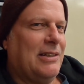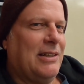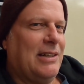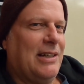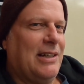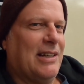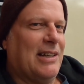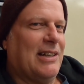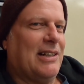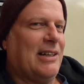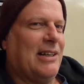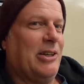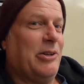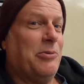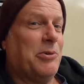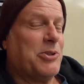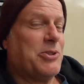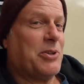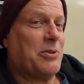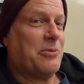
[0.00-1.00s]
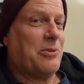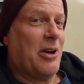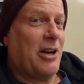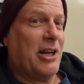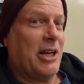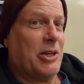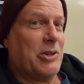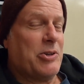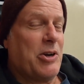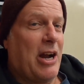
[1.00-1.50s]
and it was in
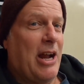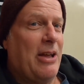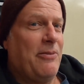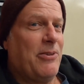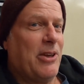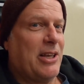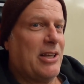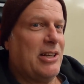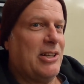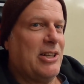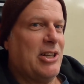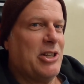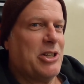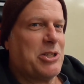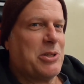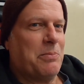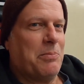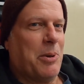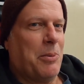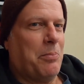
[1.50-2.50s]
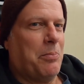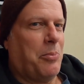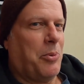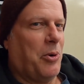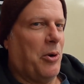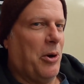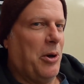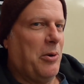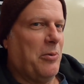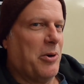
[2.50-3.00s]
running driving condition, but
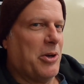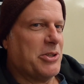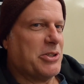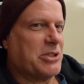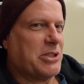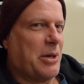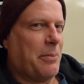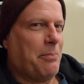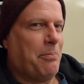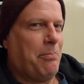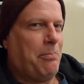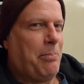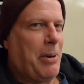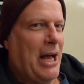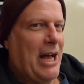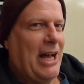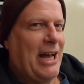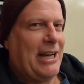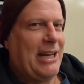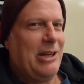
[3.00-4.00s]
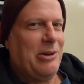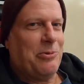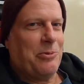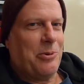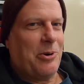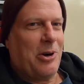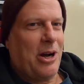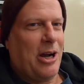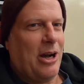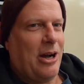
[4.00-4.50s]
boy, was the body
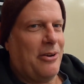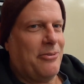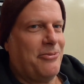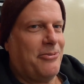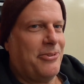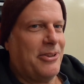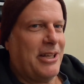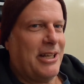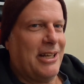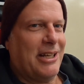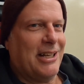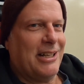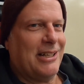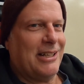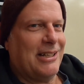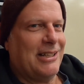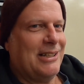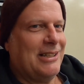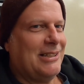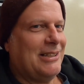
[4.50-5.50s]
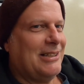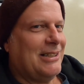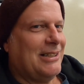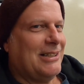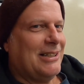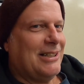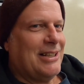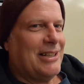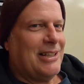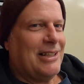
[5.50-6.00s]
rough. And
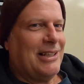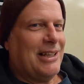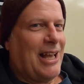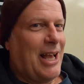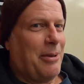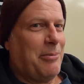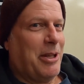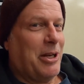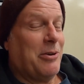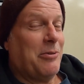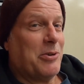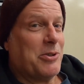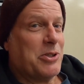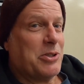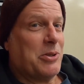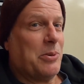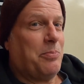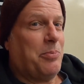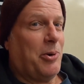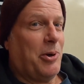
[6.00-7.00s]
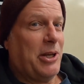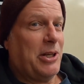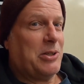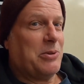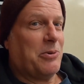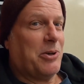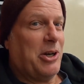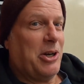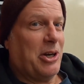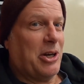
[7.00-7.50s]
I mean, it was the point
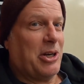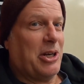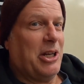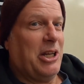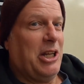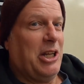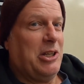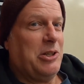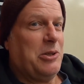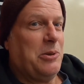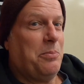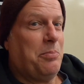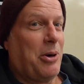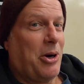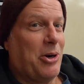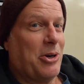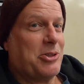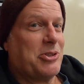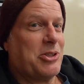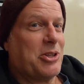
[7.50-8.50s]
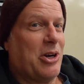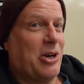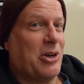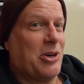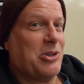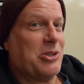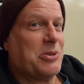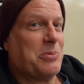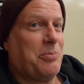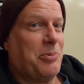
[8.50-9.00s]
where you're going to need two parts
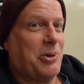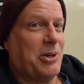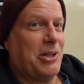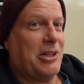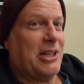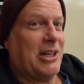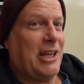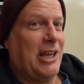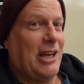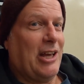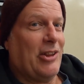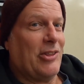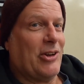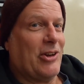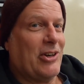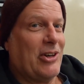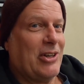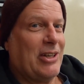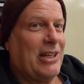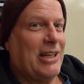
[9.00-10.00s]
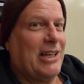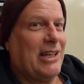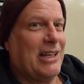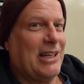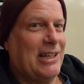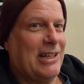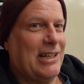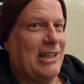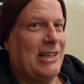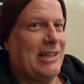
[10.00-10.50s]
cars to put it together.
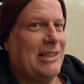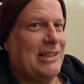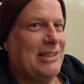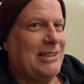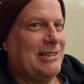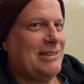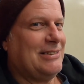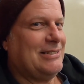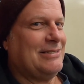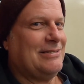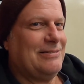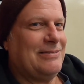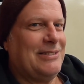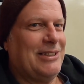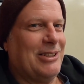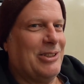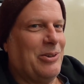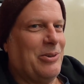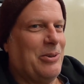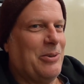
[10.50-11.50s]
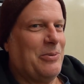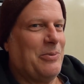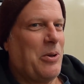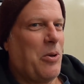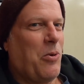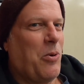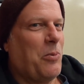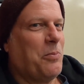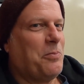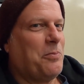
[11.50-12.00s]
And, you know,
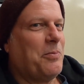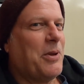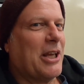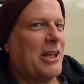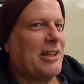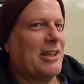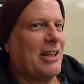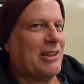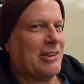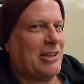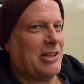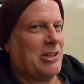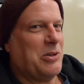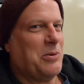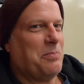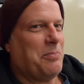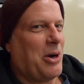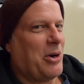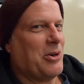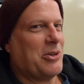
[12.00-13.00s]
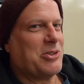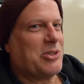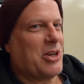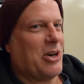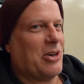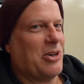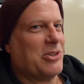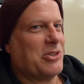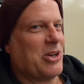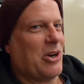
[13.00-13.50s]
hoping that the two parts
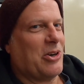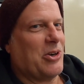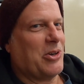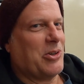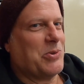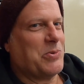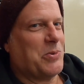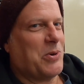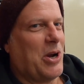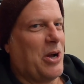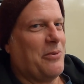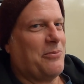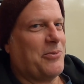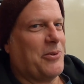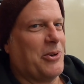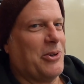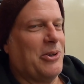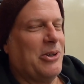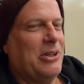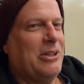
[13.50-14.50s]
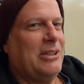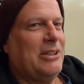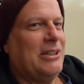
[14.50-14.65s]
cars aren't as rough, or